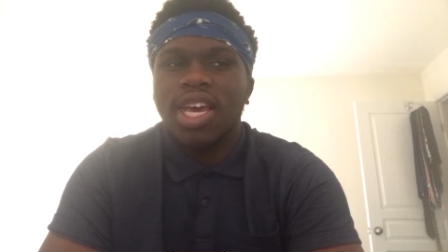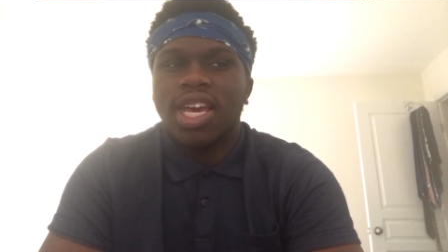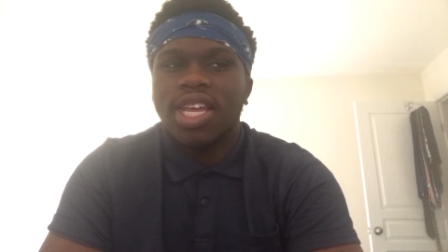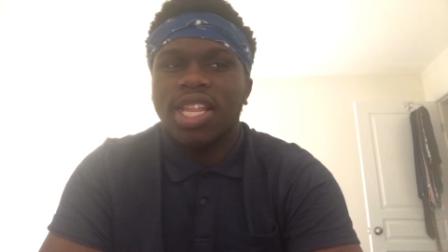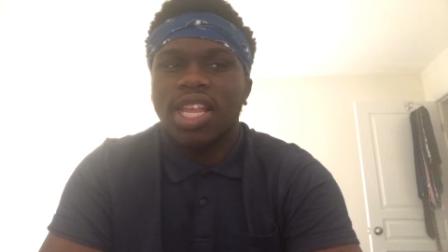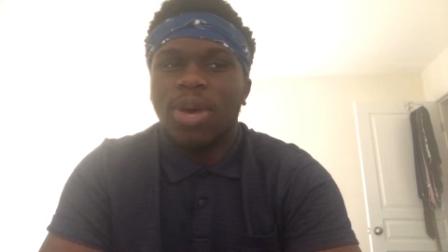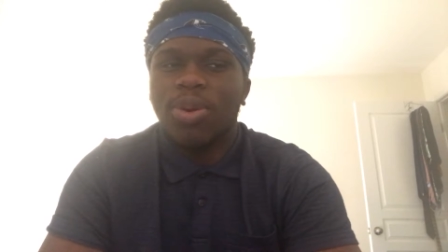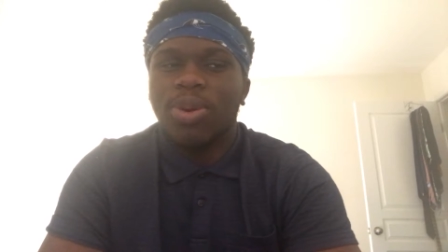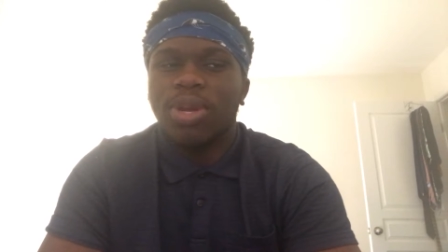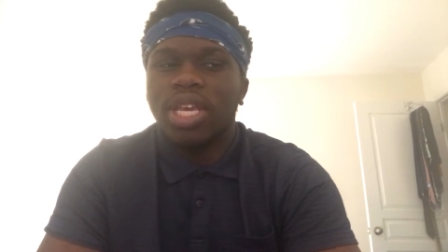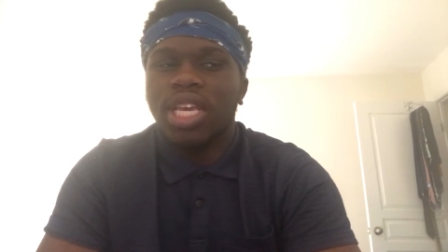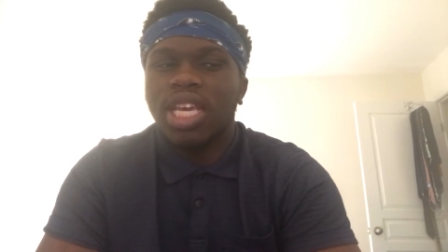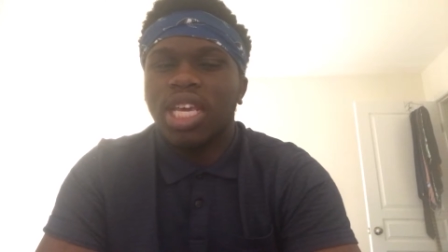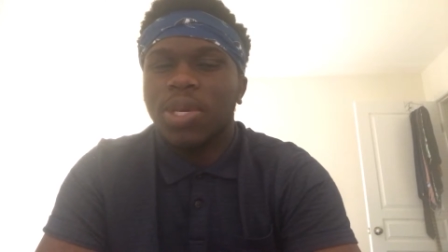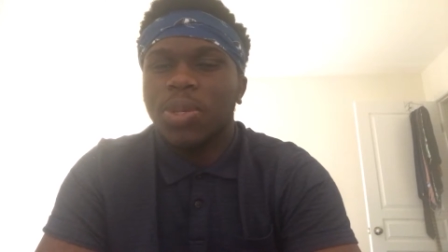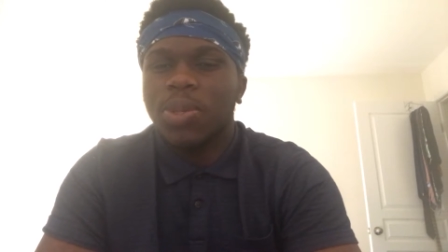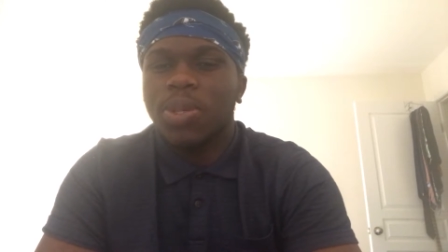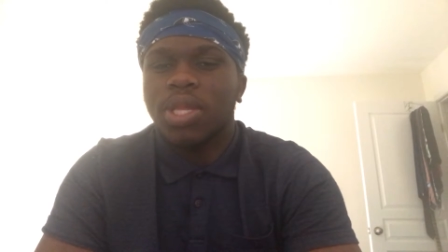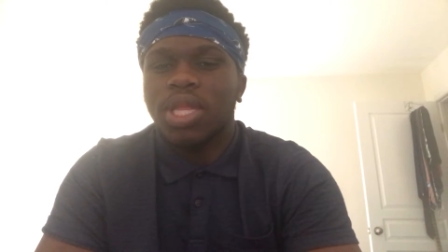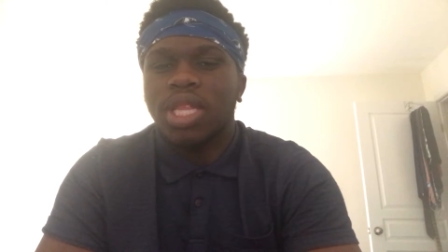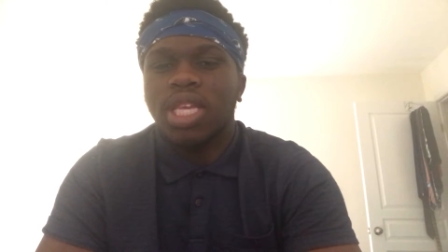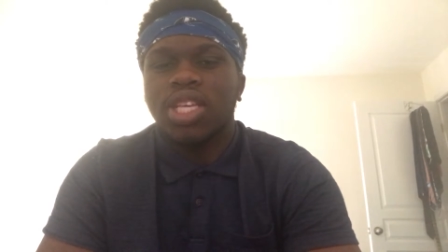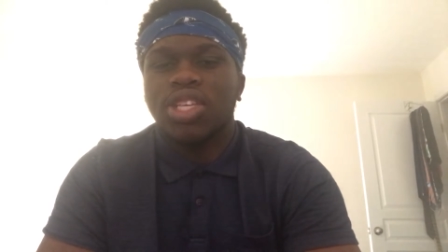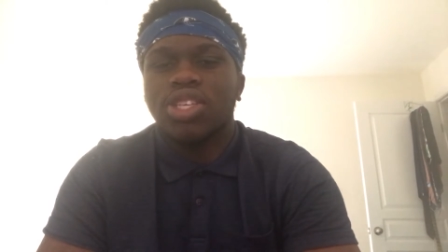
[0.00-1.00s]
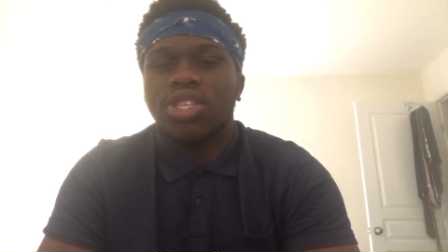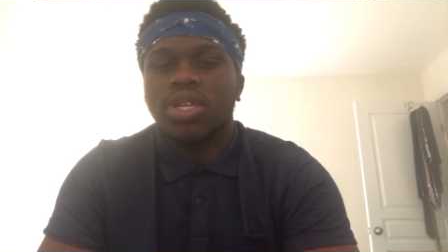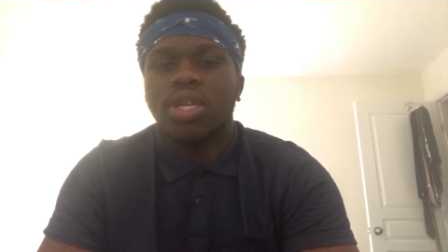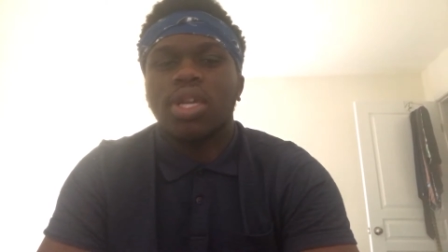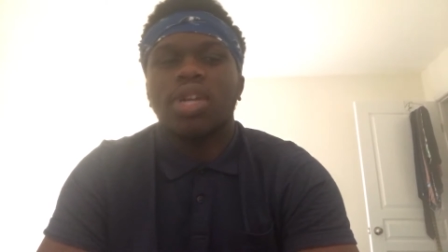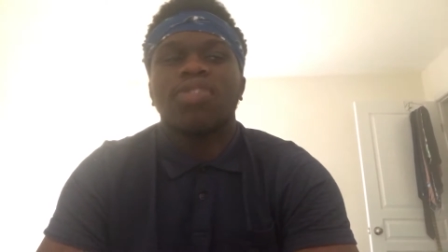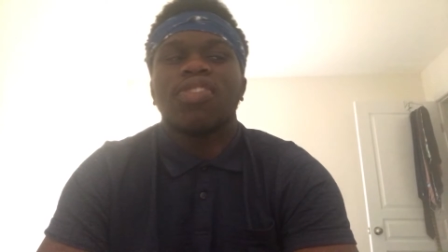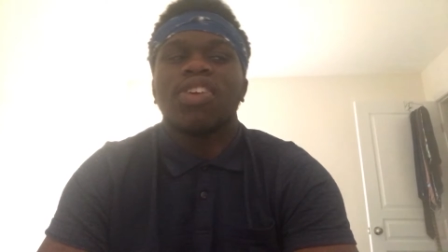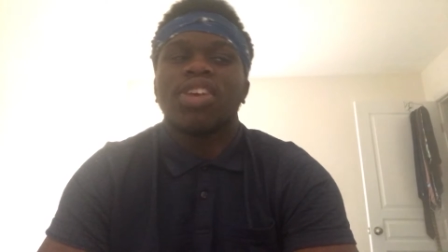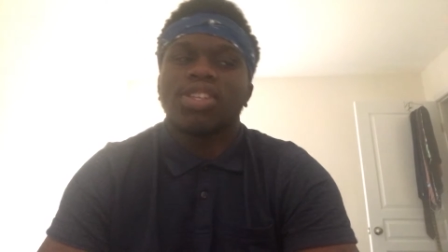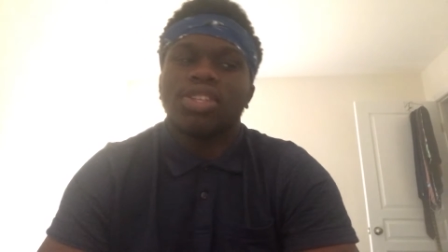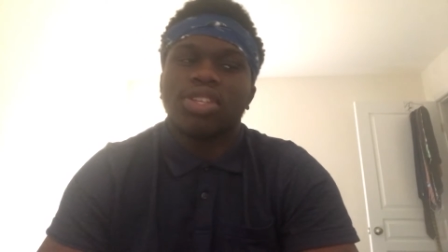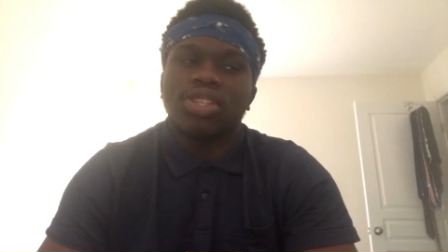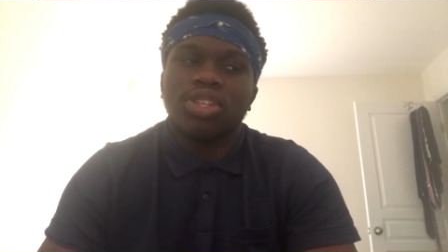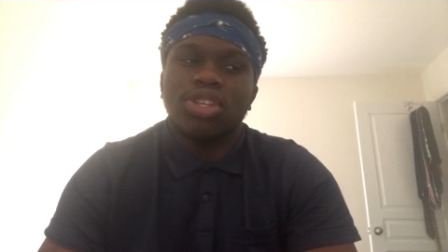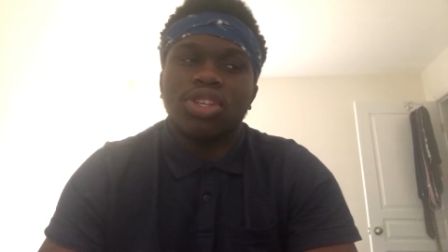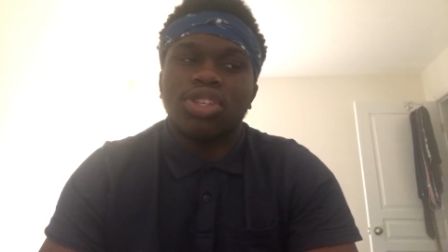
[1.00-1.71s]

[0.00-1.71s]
and that would equally serve as a